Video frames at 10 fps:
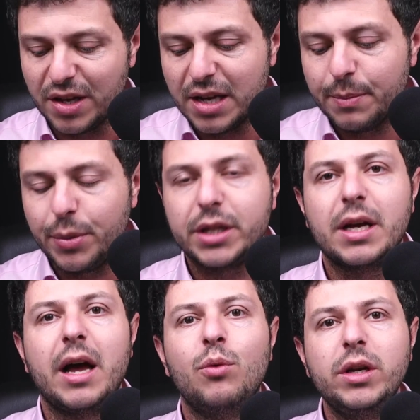But I
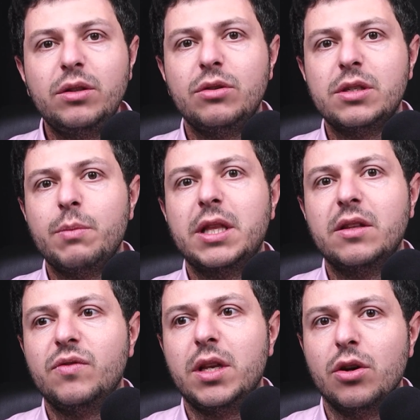wanted to just make this
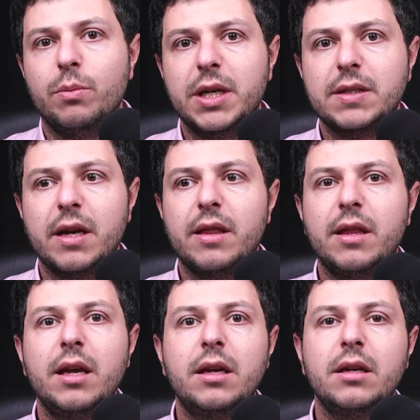video because I
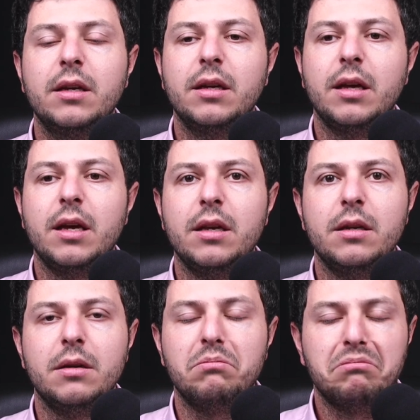think
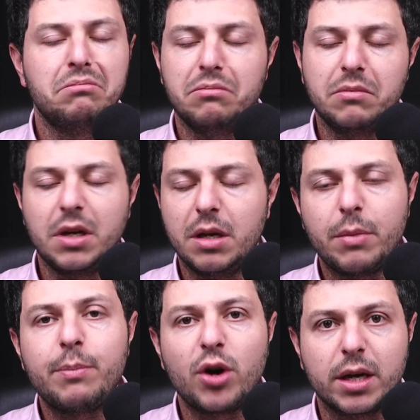in in my
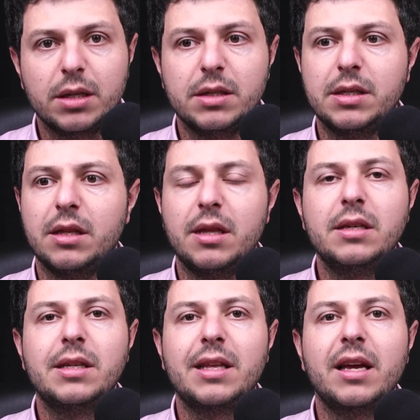practice and things
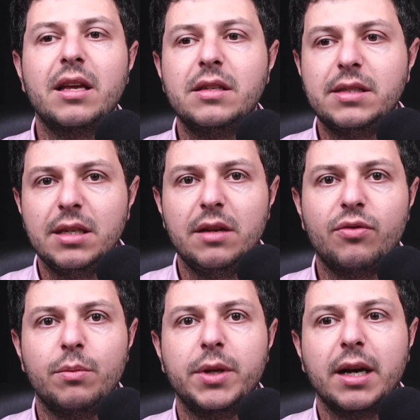that I can see from
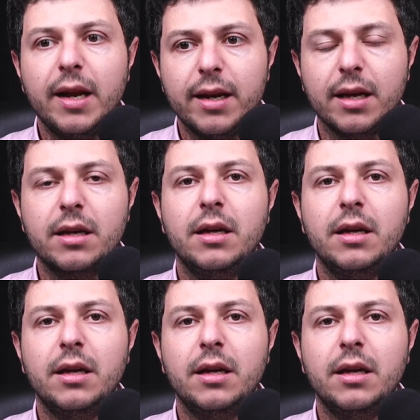the clinic,